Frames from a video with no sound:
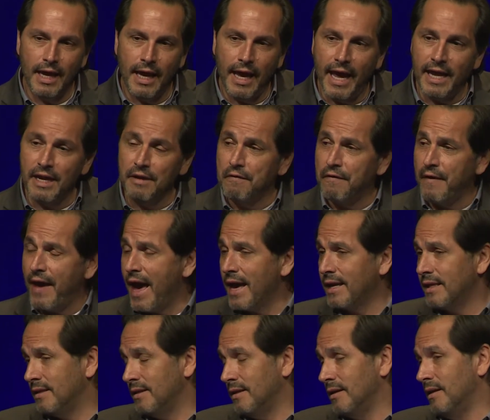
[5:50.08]
And in
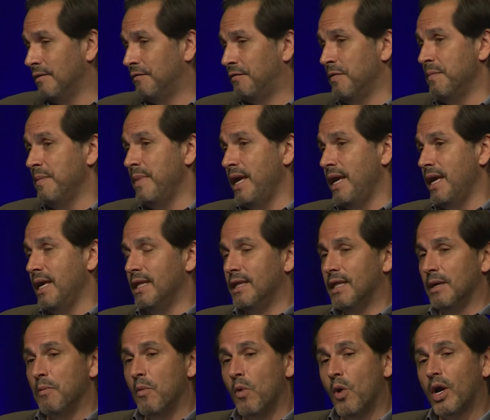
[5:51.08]
fact, for me, the
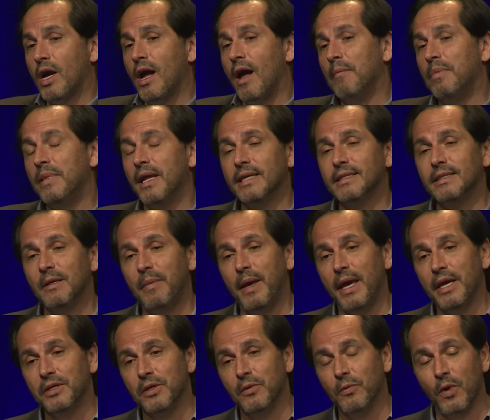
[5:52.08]
more complex the
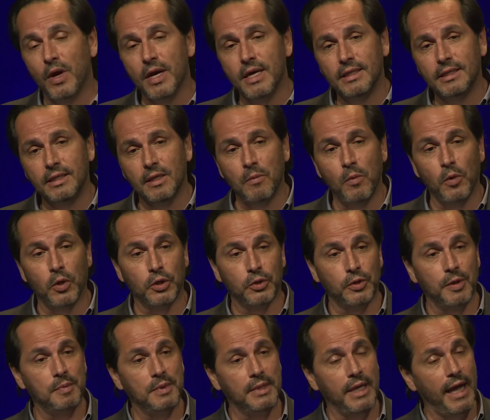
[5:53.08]
patient was, the more
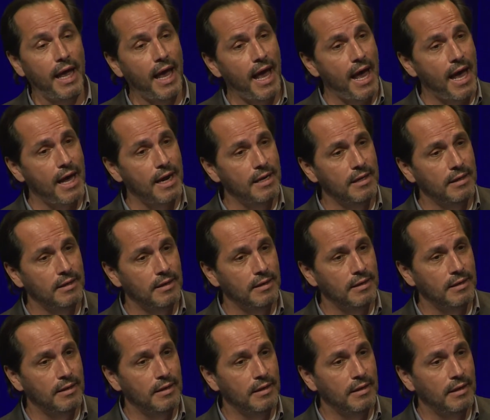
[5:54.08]
drips they had.
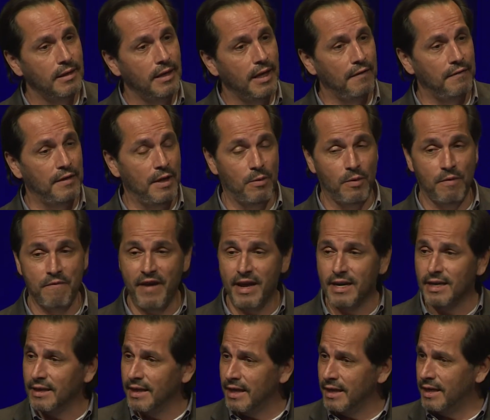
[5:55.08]
If they were
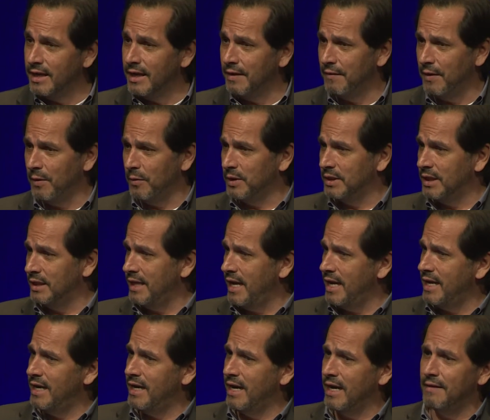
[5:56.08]
ventilated, if they were
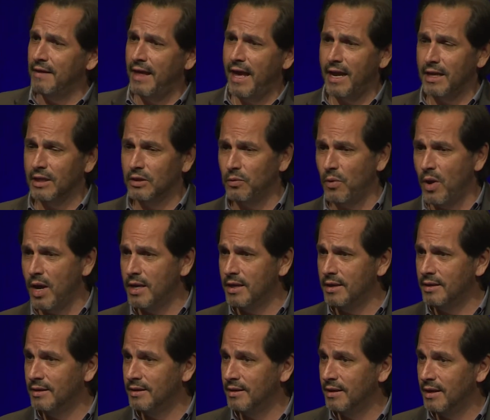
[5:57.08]
sedated, and if they had a swan,
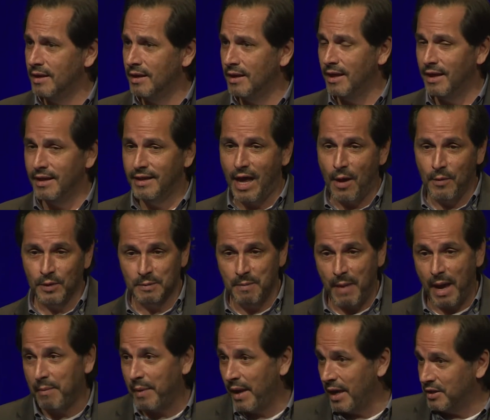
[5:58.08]
that was
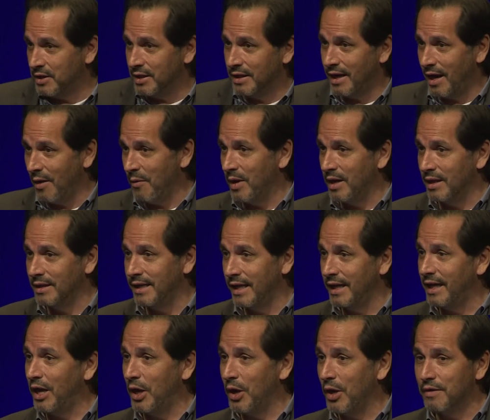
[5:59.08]
my patient that I wanted to take
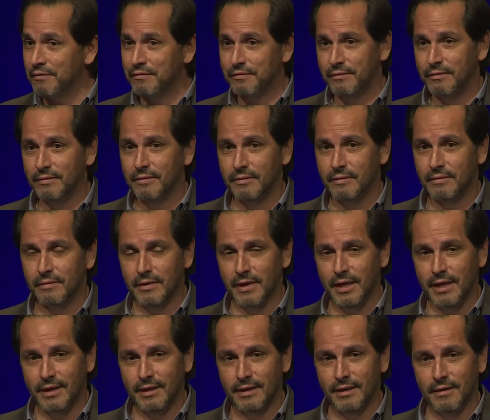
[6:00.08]
care of,
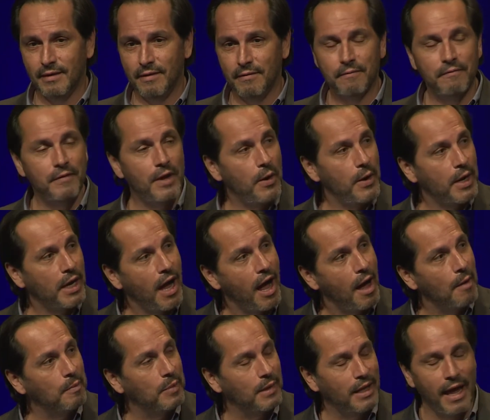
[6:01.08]
right? Very
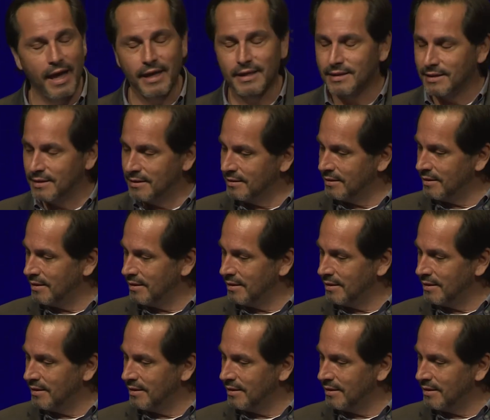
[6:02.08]
complex.